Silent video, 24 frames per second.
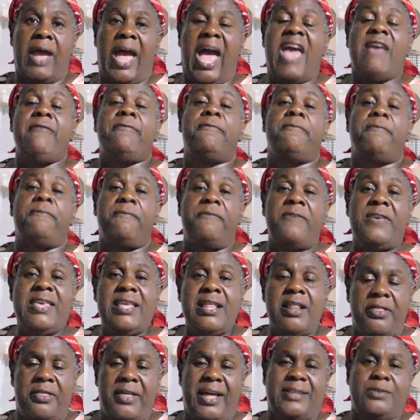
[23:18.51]
I
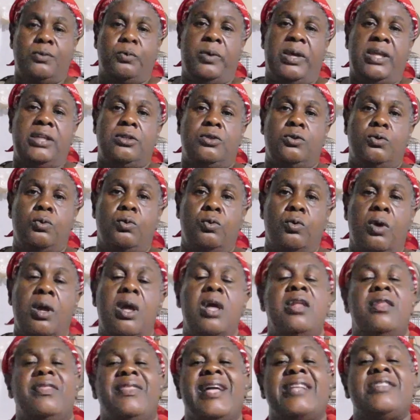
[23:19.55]
feel that way too.
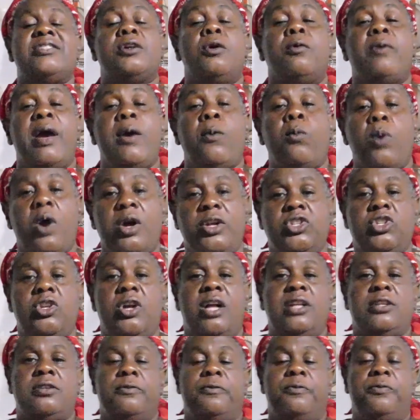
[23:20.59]
That's how I want
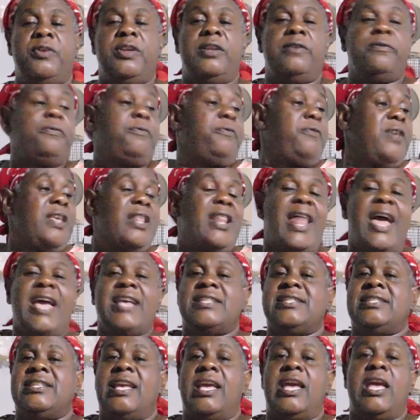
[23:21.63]
you all to feel. Feel
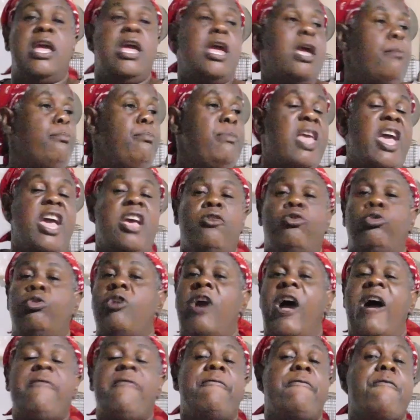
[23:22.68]
like say, me I am
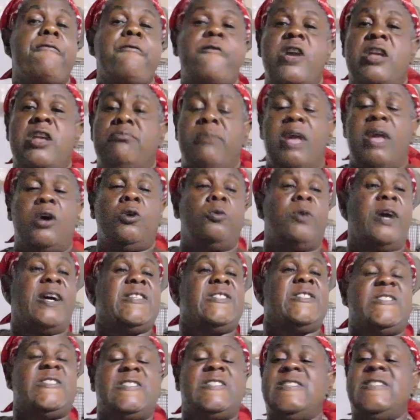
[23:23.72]
a friend, me I am a
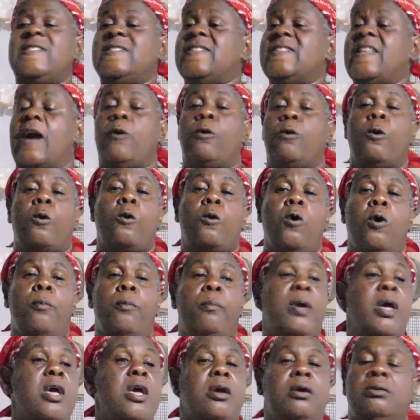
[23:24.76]
sister, I
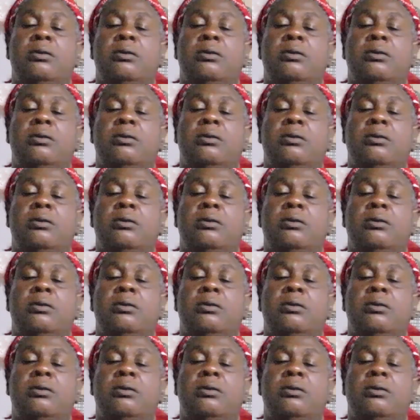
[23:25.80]
come.